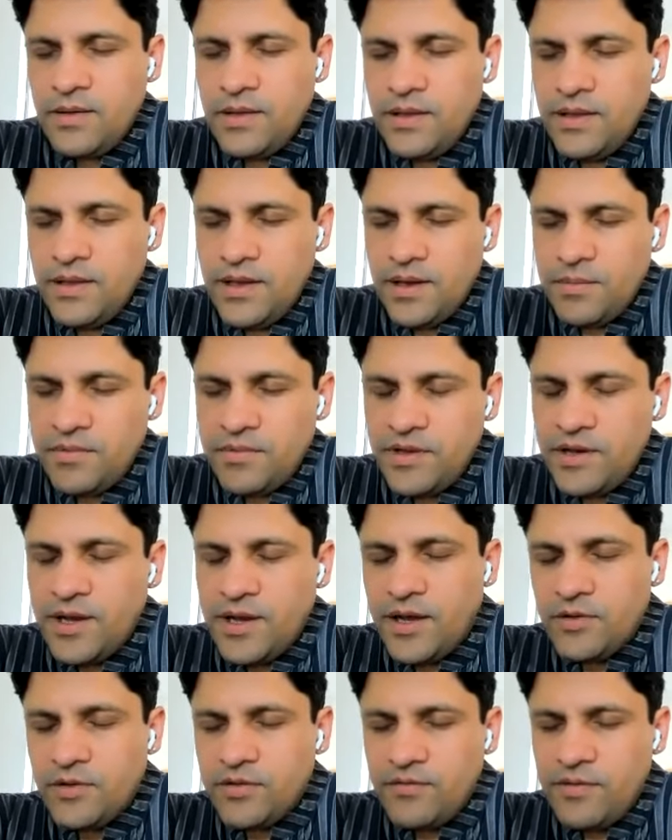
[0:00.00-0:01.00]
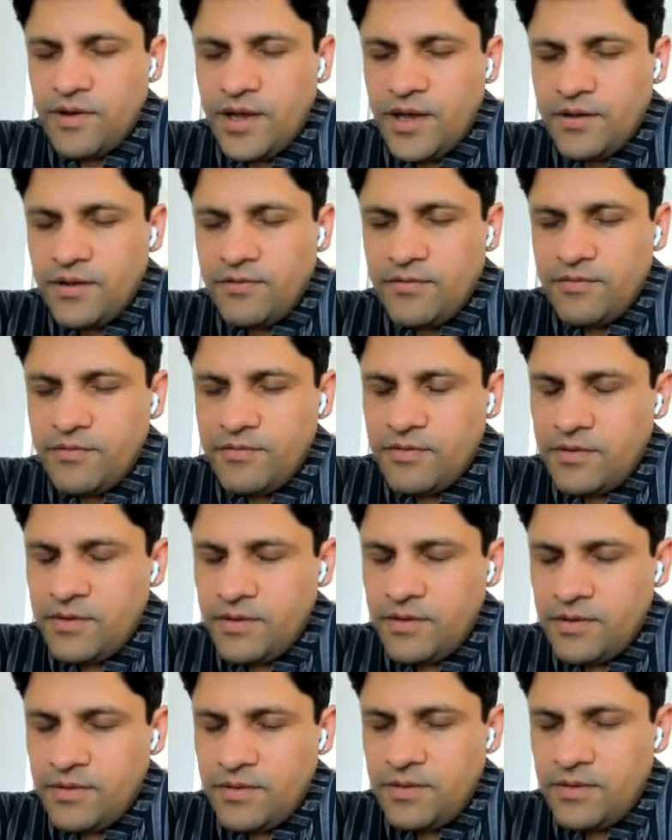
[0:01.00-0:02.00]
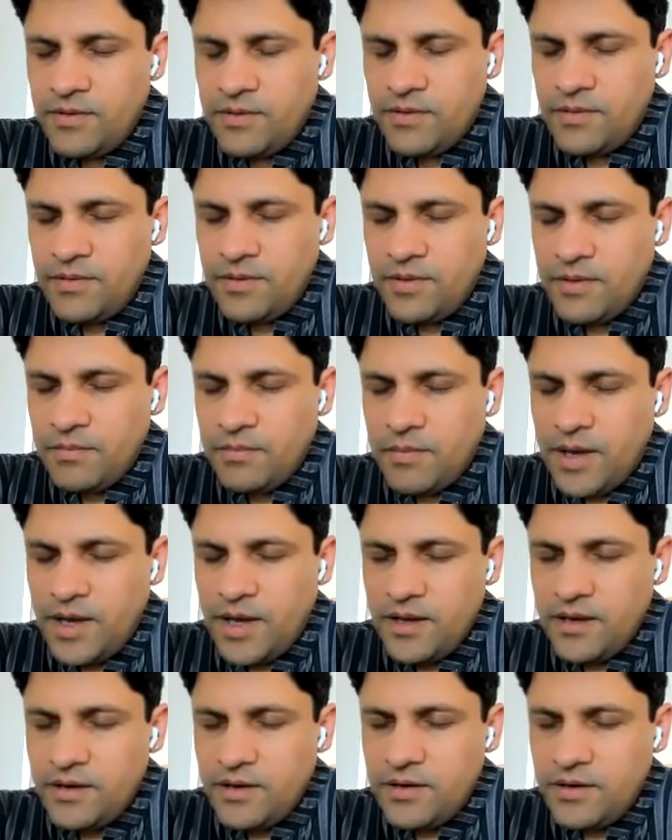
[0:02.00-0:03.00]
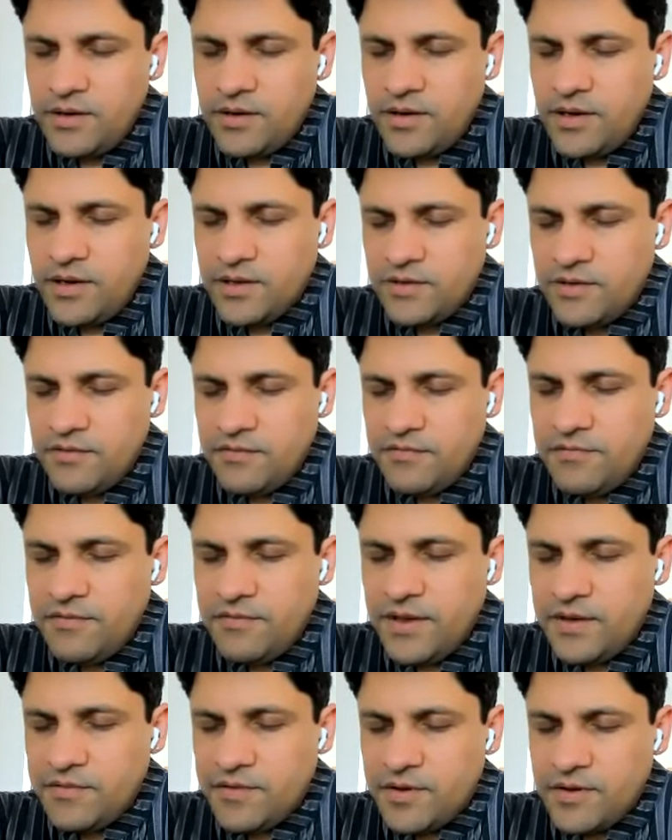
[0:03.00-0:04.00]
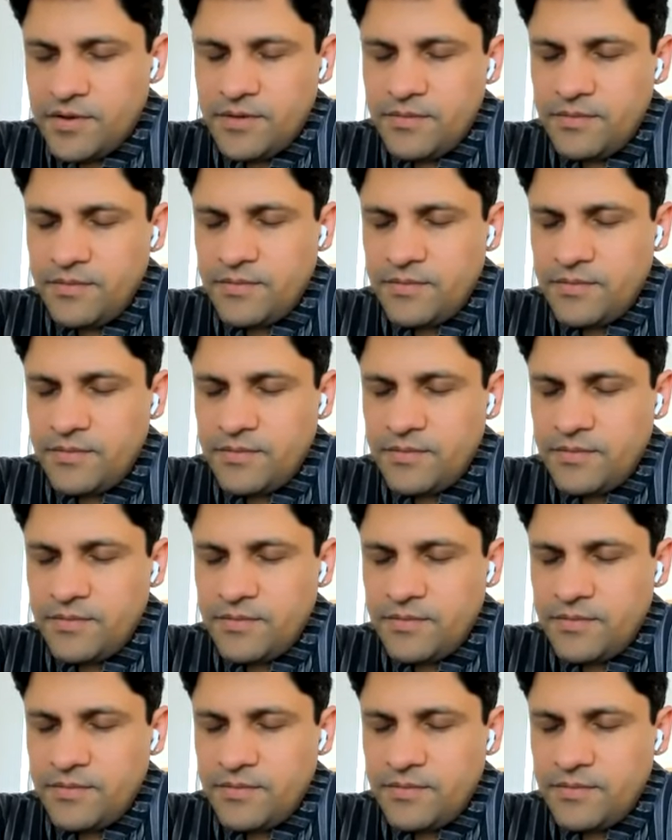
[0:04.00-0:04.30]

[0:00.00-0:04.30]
In the ups and downs of life, the mind doesn't waver,